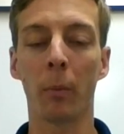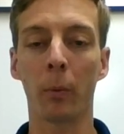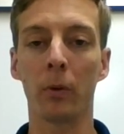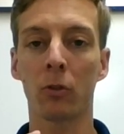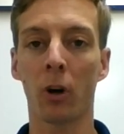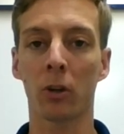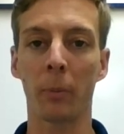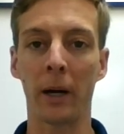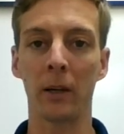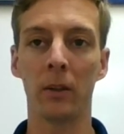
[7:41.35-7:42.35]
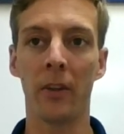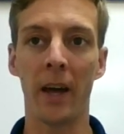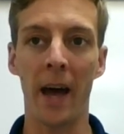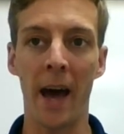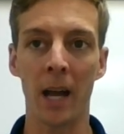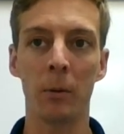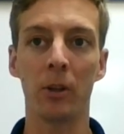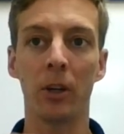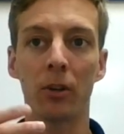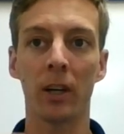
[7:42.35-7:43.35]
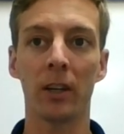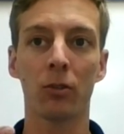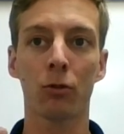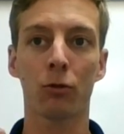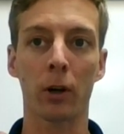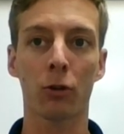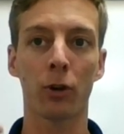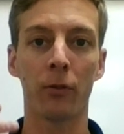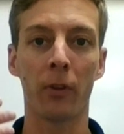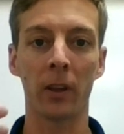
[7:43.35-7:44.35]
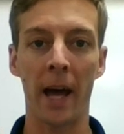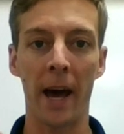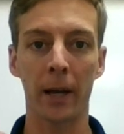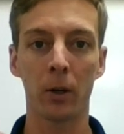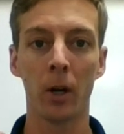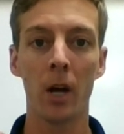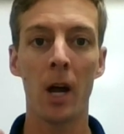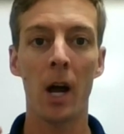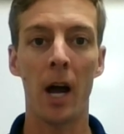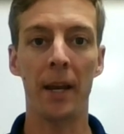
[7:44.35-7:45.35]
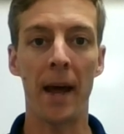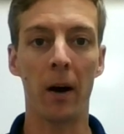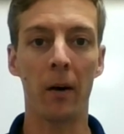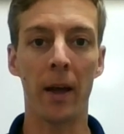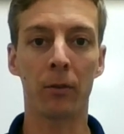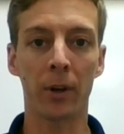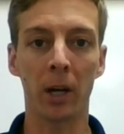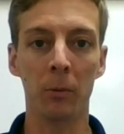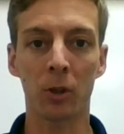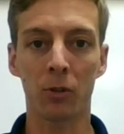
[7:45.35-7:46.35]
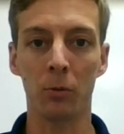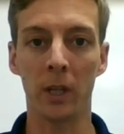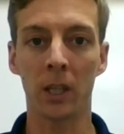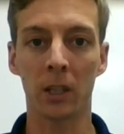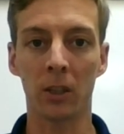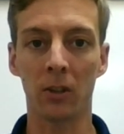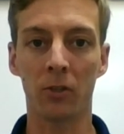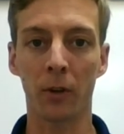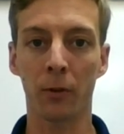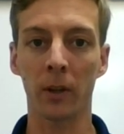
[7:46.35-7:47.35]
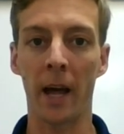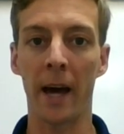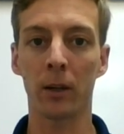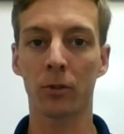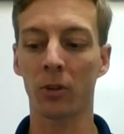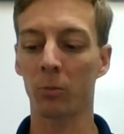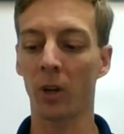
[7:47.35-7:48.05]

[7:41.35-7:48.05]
Remember, we talked about the atom and the structure of the ladder and how every element's unique in these different ladders.